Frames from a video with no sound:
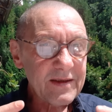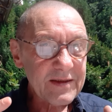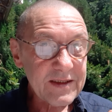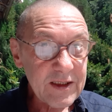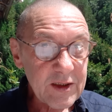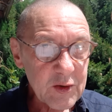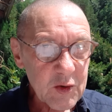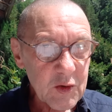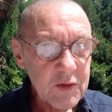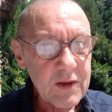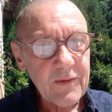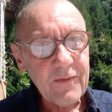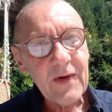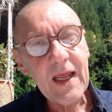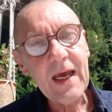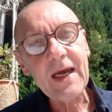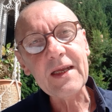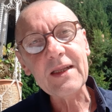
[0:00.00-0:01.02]
Teachers of
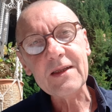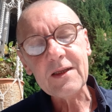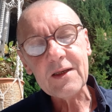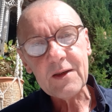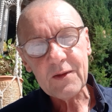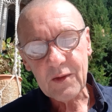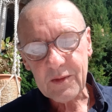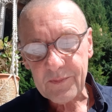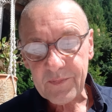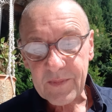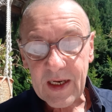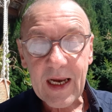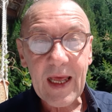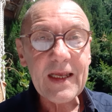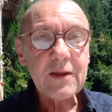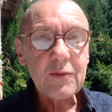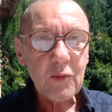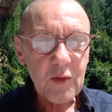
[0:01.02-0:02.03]
light,
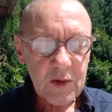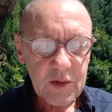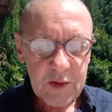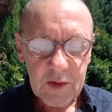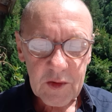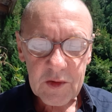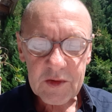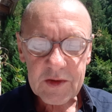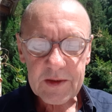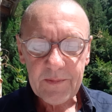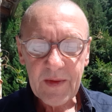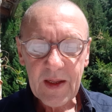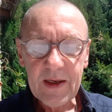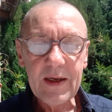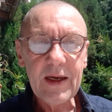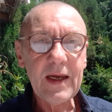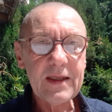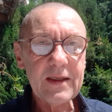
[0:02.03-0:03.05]
light workers,
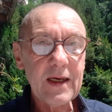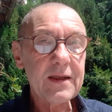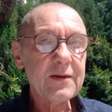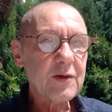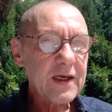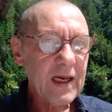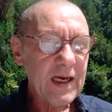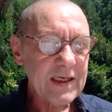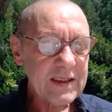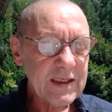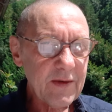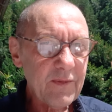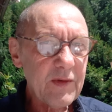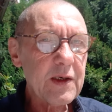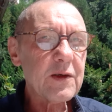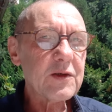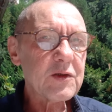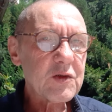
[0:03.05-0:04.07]
and the Galactic
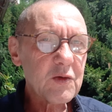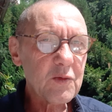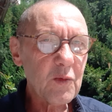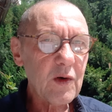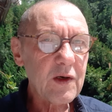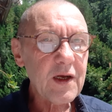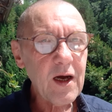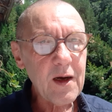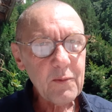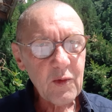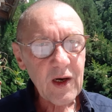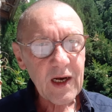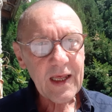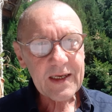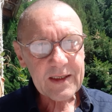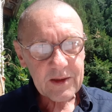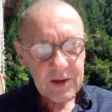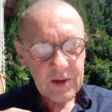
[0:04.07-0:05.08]
Federation will come. We're
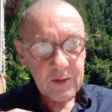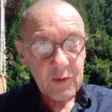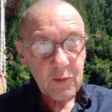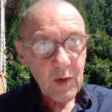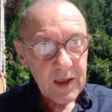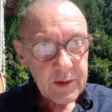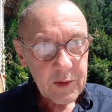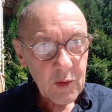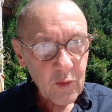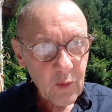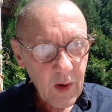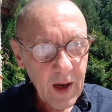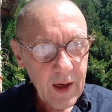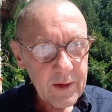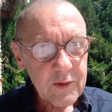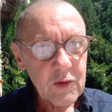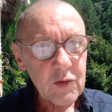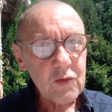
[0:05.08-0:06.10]
like the
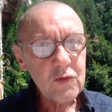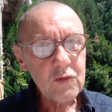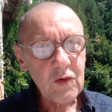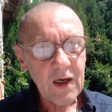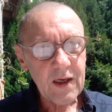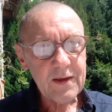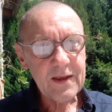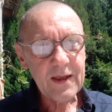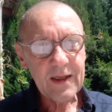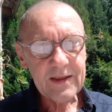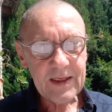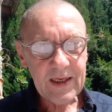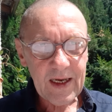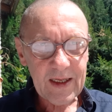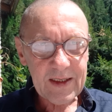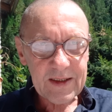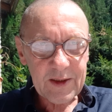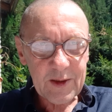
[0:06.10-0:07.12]
ground crew, and they
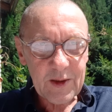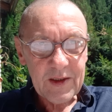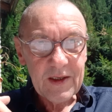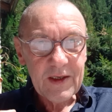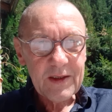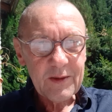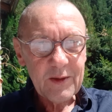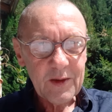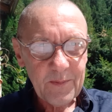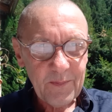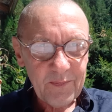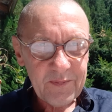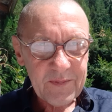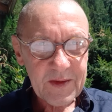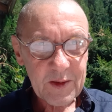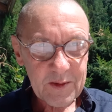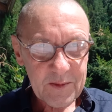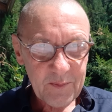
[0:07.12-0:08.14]
are the
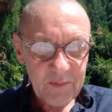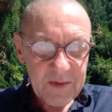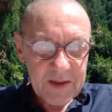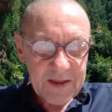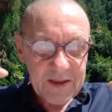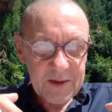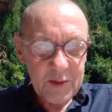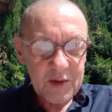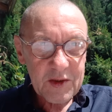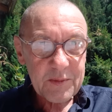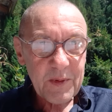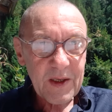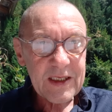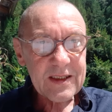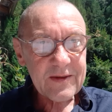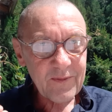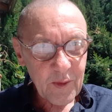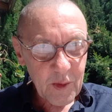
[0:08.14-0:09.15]

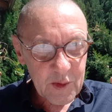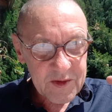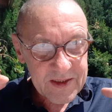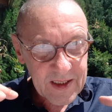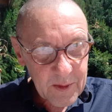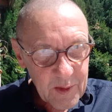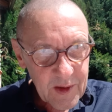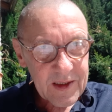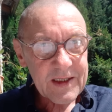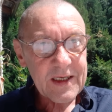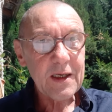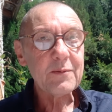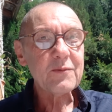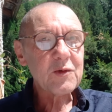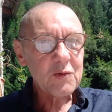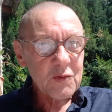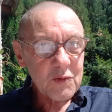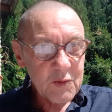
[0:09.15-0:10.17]
space force that will come
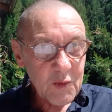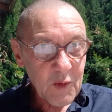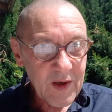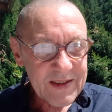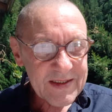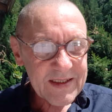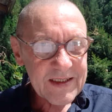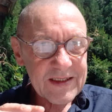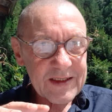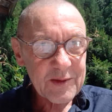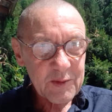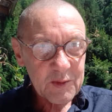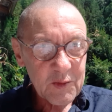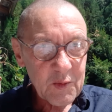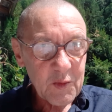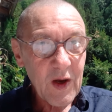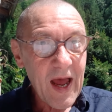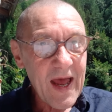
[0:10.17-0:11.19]
to assist, to